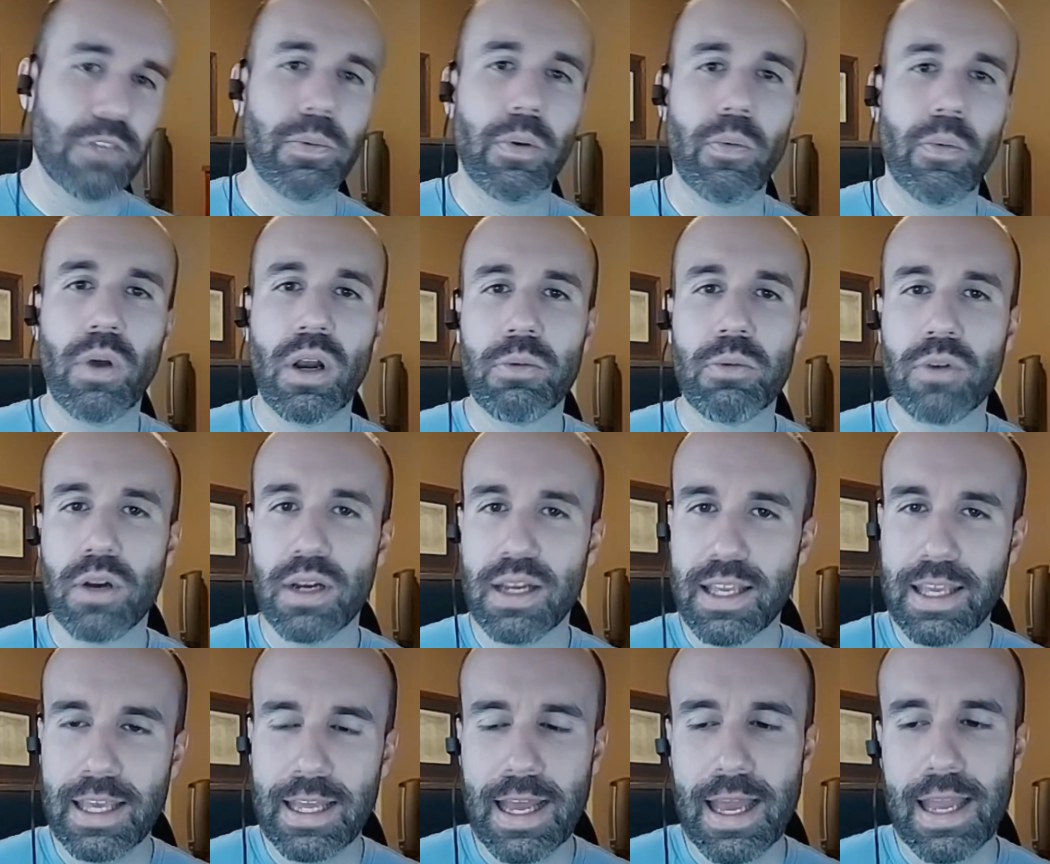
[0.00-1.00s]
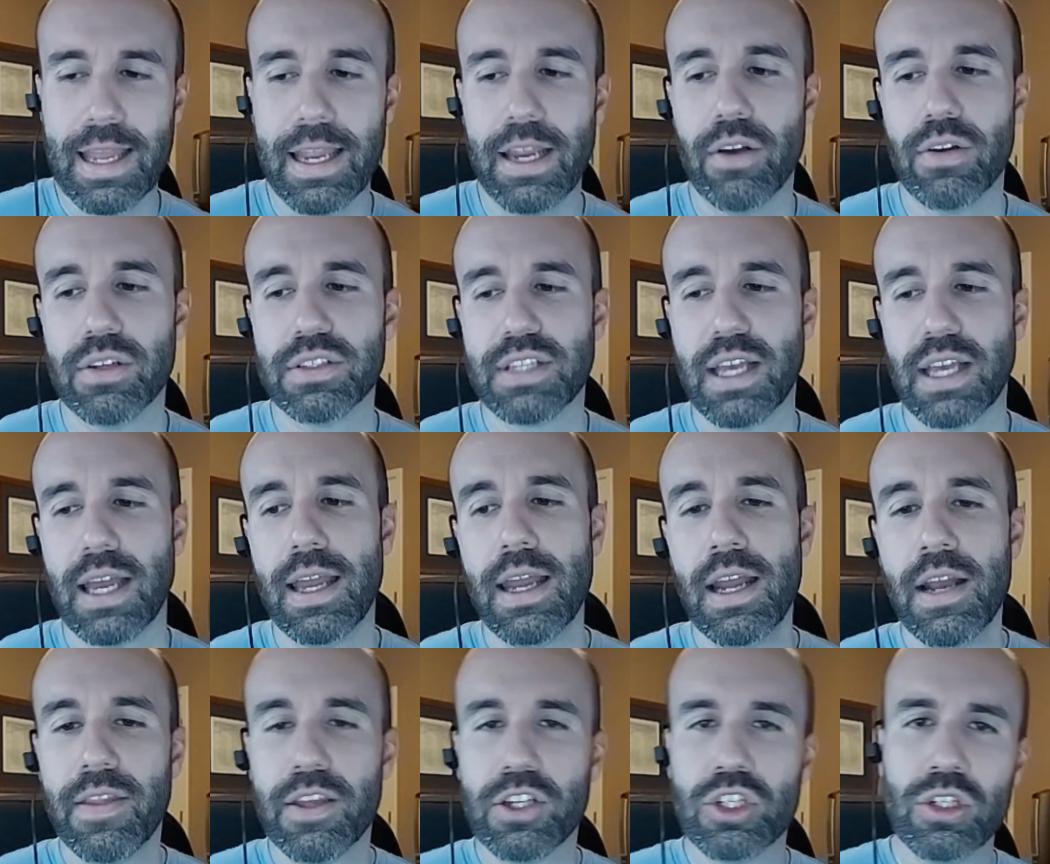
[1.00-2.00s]
But what I'm trying to get at here is that
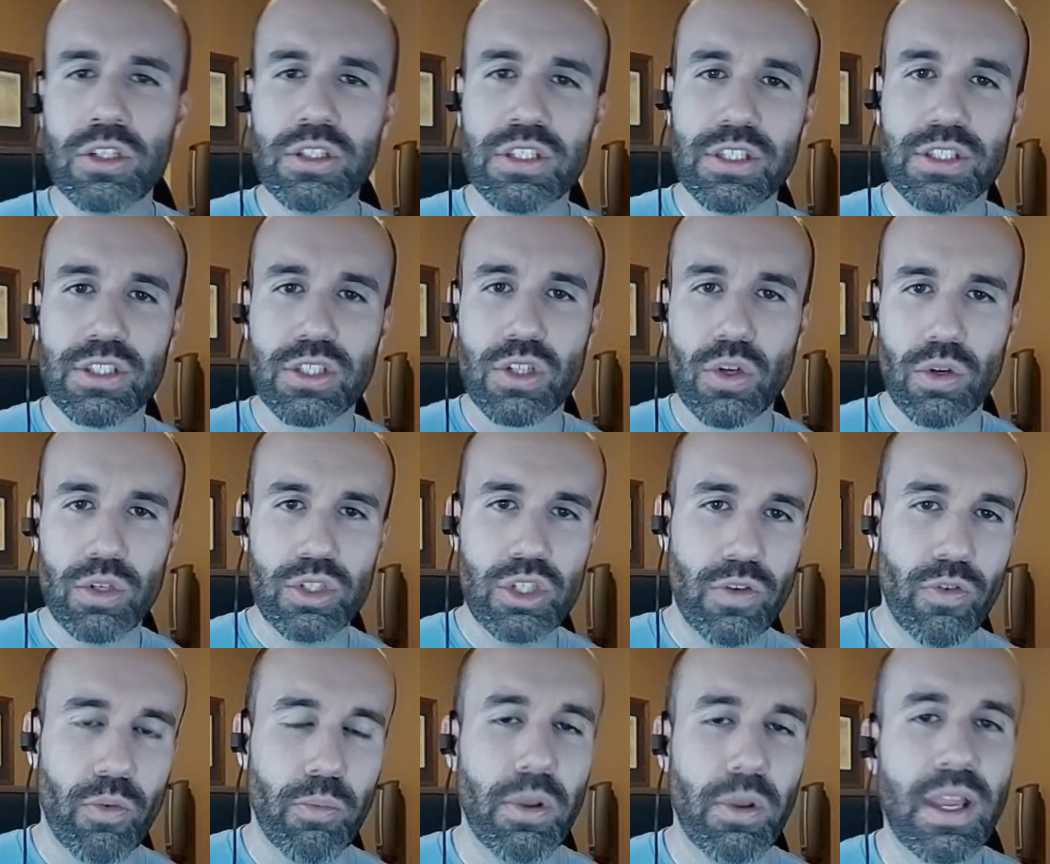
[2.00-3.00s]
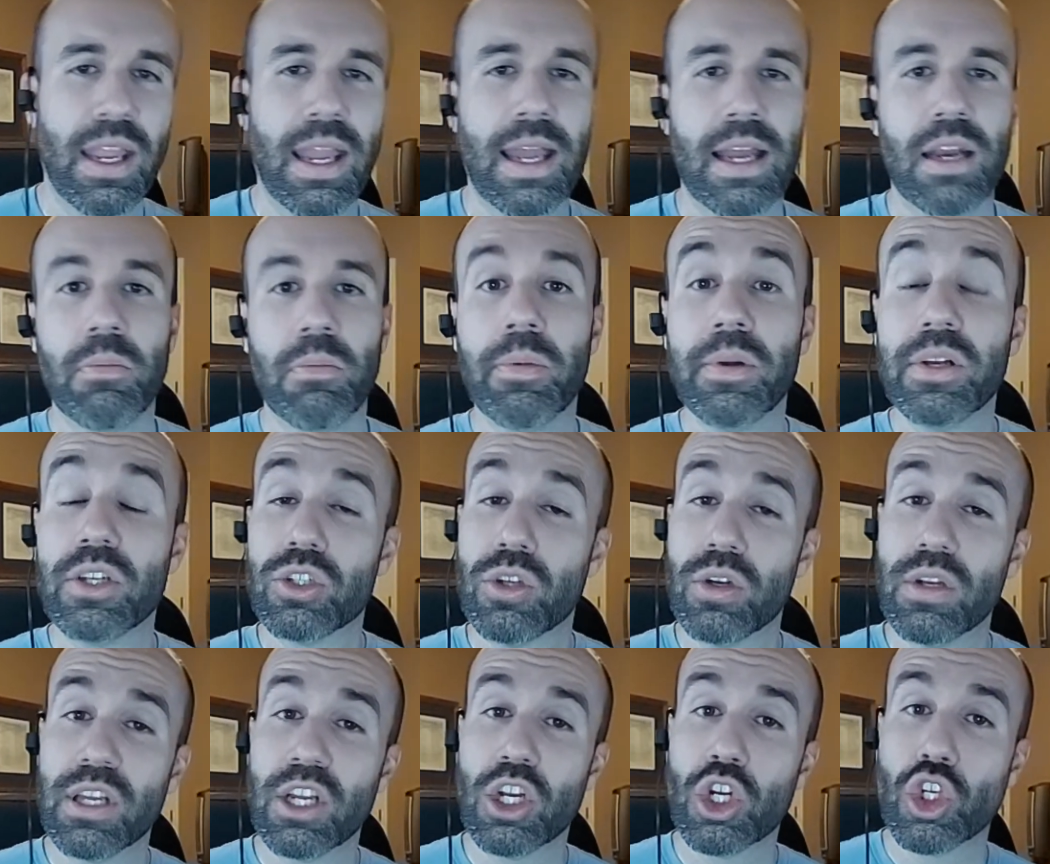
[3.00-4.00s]
shouldn't discourage you from looking at him, but it
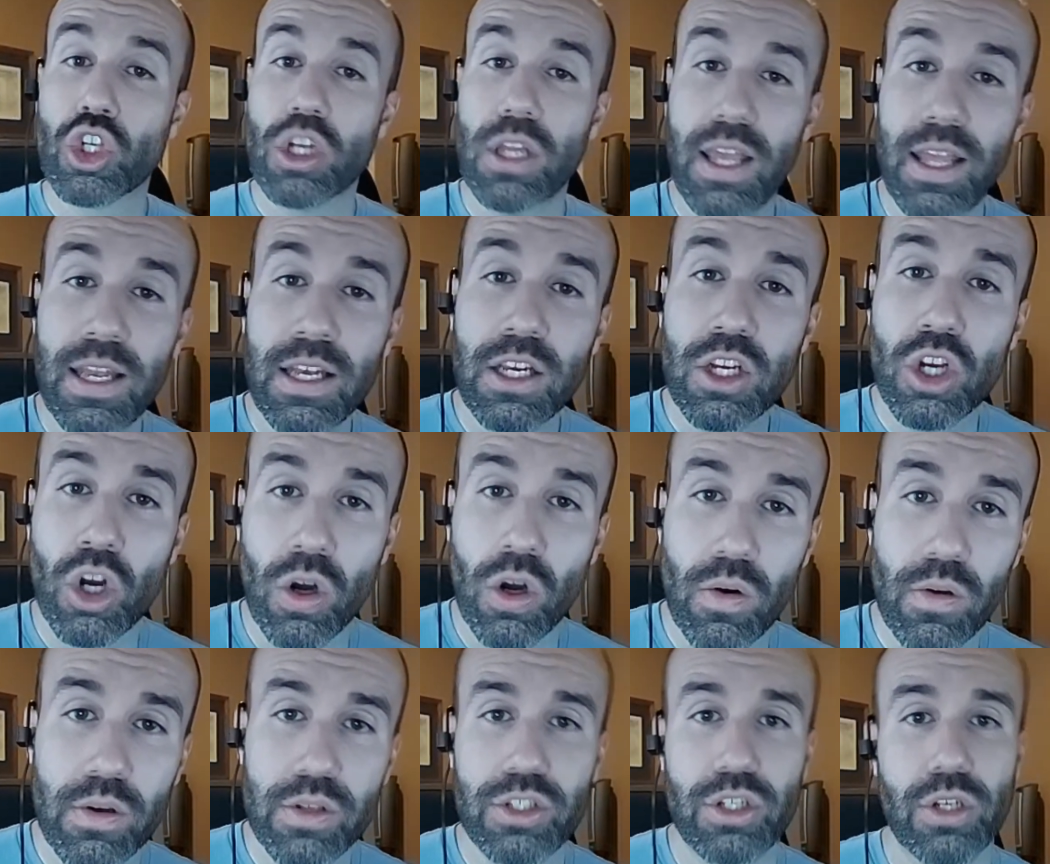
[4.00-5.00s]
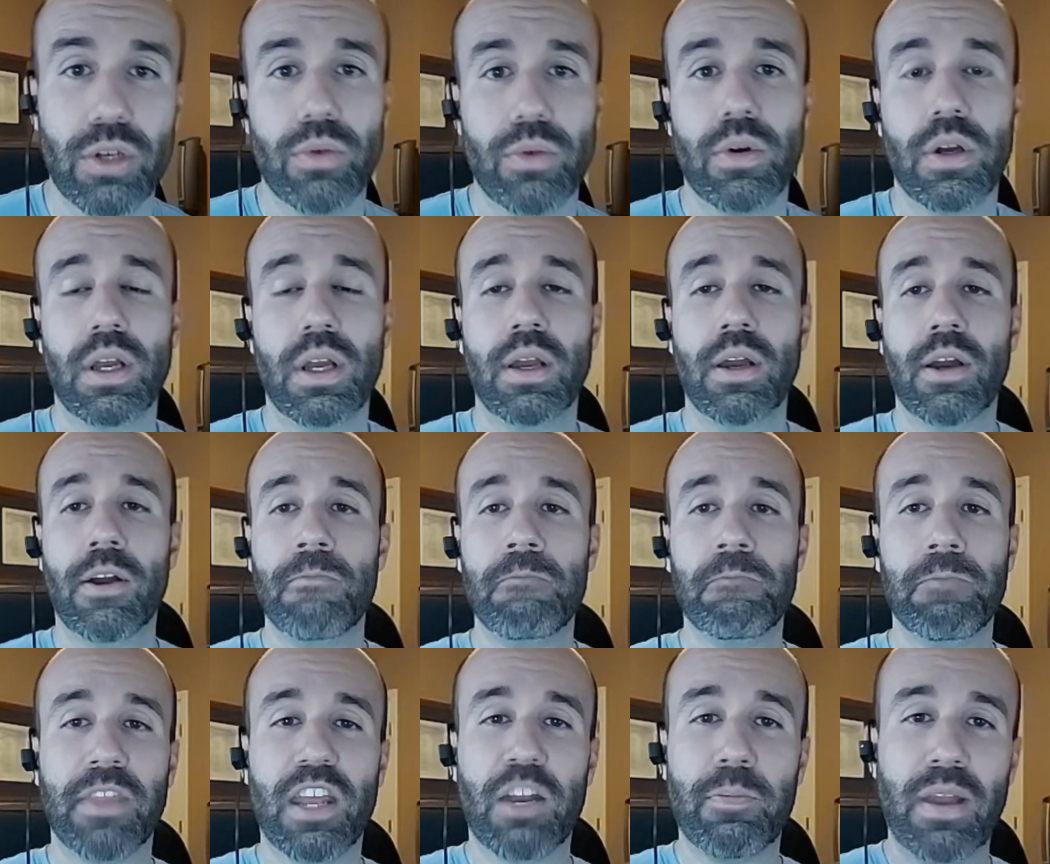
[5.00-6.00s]
should encourage you
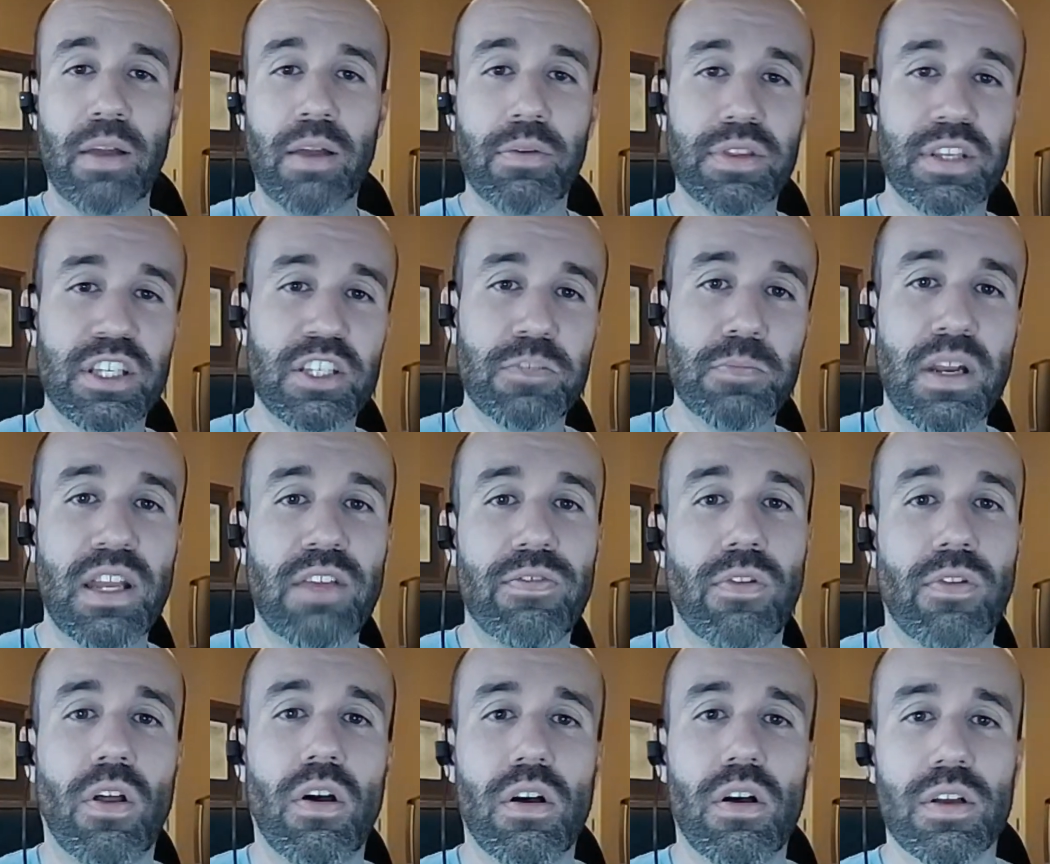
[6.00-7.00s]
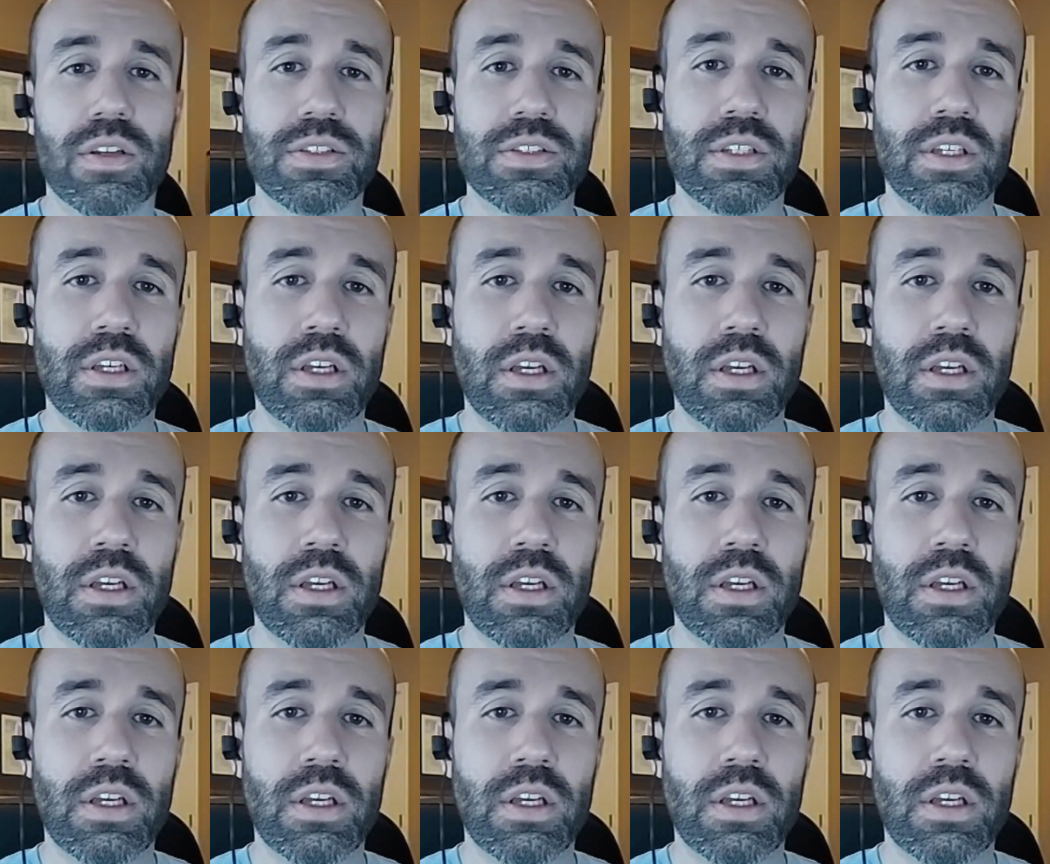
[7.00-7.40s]
that a man with this many flaws